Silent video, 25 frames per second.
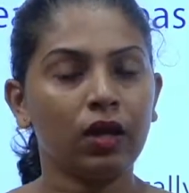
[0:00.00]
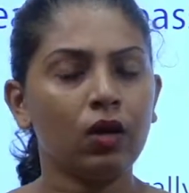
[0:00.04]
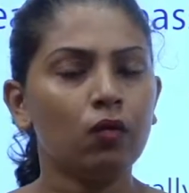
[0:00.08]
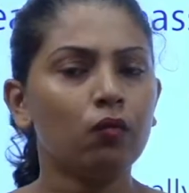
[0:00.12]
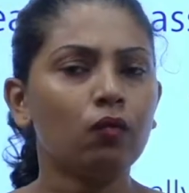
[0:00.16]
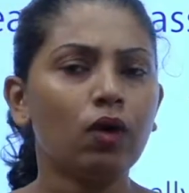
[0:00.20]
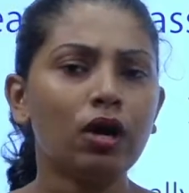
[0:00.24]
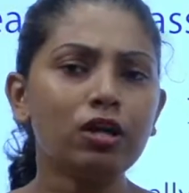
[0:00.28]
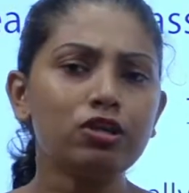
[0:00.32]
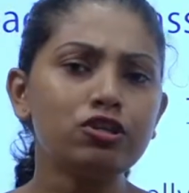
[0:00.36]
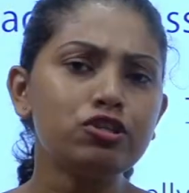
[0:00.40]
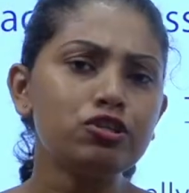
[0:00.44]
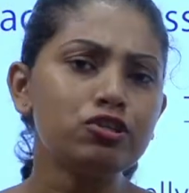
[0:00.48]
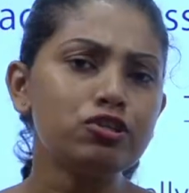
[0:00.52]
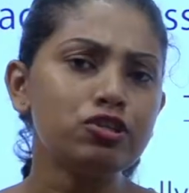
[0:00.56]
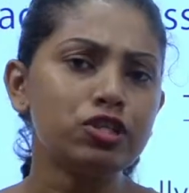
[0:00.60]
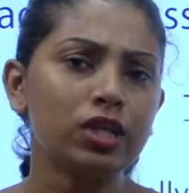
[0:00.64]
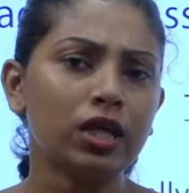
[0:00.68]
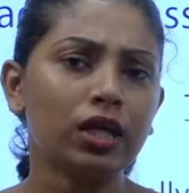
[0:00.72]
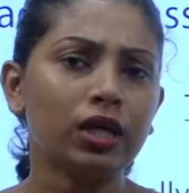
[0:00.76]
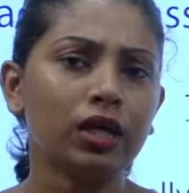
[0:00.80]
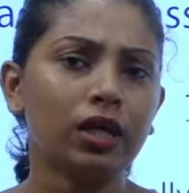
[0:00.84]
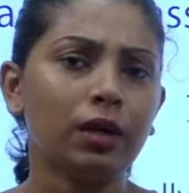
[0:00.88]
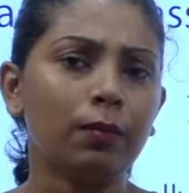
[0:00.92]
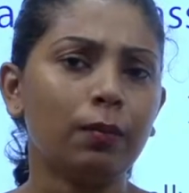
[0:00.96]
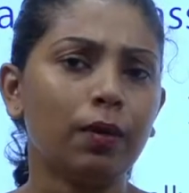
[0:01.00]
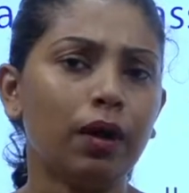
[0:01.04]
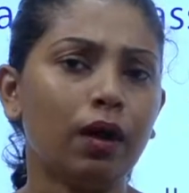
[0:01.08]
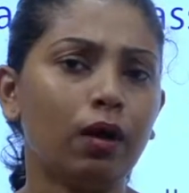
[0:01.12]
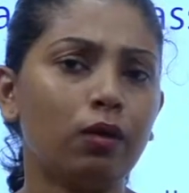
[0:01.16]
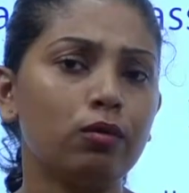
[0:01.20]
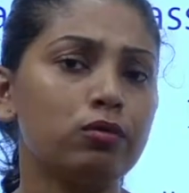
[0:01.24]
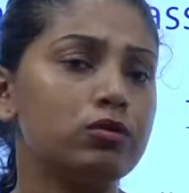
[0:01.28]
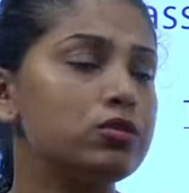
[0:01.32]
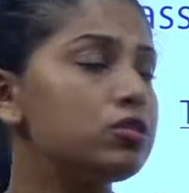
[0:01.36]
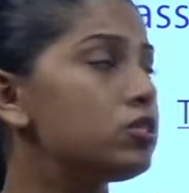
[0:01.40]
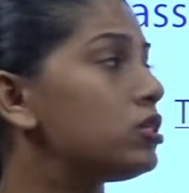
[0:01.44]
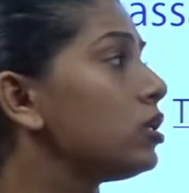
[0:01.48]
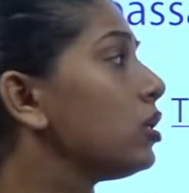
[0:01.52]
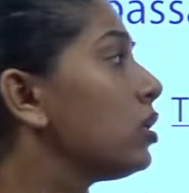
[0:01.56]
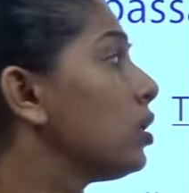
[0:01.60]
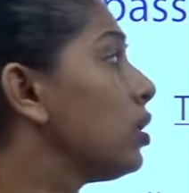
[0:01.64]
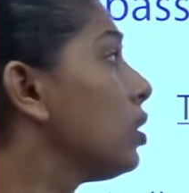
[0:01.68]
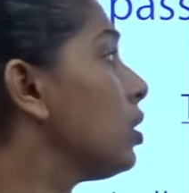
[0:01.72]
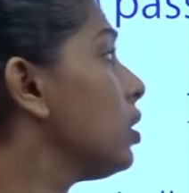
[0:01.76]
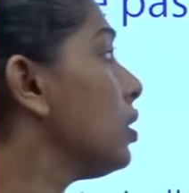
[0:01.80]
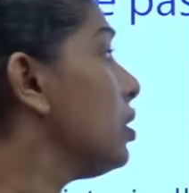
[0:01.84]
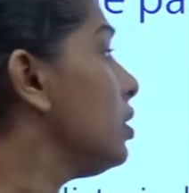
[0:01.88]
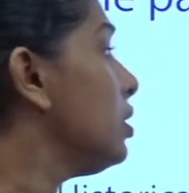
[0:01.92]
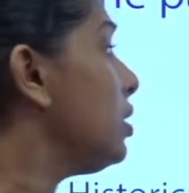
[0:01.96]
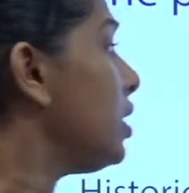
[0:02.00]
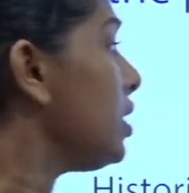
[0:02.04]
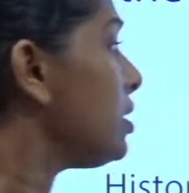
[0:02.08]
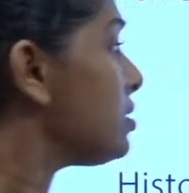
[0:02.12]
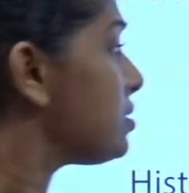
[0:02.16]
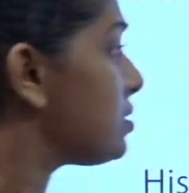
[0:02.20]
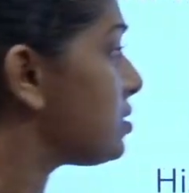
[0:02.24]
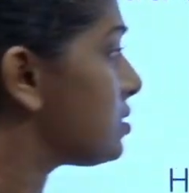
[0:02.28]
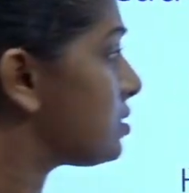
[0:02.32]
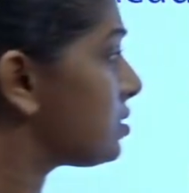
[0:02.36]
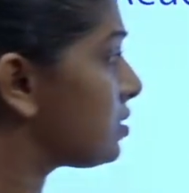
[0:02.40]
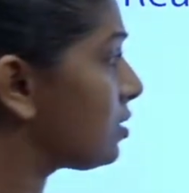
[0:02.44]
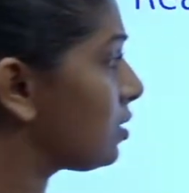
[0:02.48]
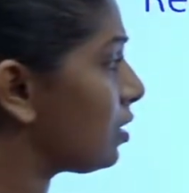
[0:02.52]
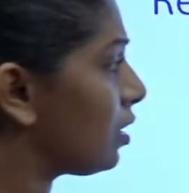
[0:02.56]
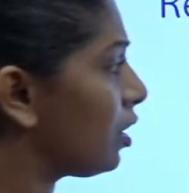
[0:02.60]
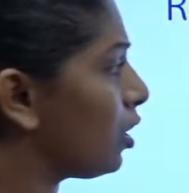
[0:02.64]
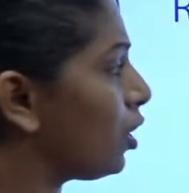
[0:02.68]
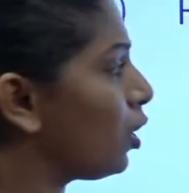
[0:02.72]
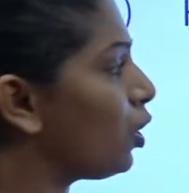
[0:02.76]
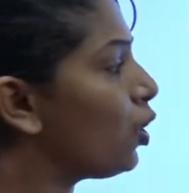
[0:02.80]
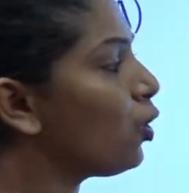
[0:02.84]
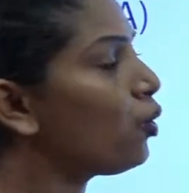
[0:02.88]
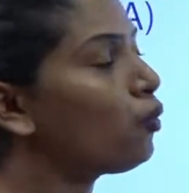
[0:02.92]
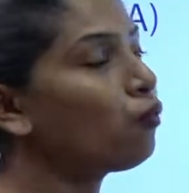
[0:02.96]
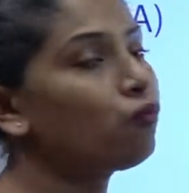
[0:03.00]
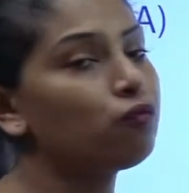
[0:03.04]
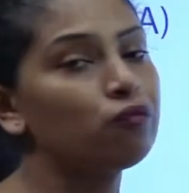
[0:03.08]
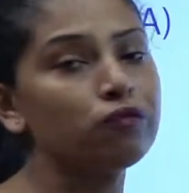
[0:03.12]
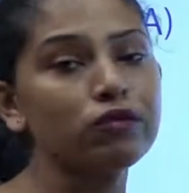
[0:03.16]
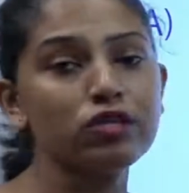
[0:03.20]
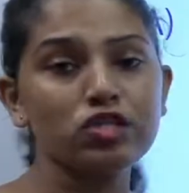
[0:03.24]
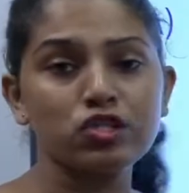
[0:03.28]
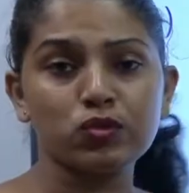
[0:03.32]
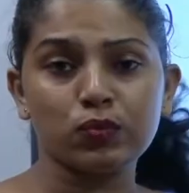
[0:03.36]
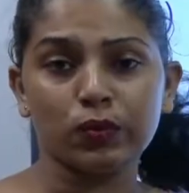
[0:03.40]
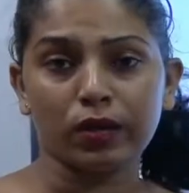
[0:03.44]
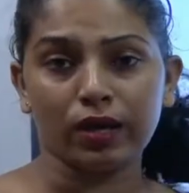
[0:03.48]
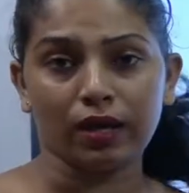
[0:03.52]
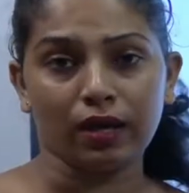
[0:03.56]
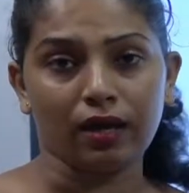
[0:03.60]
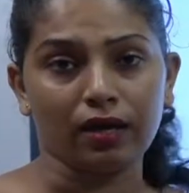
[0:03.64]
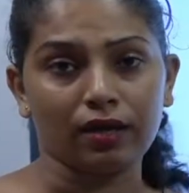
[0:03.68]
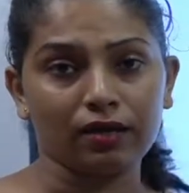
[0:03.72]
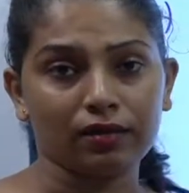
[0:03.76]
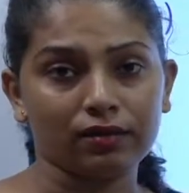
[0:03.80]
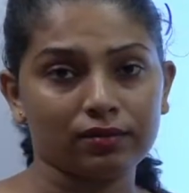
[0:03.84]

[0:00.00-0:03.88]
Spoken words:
What do you think about this? Footwear.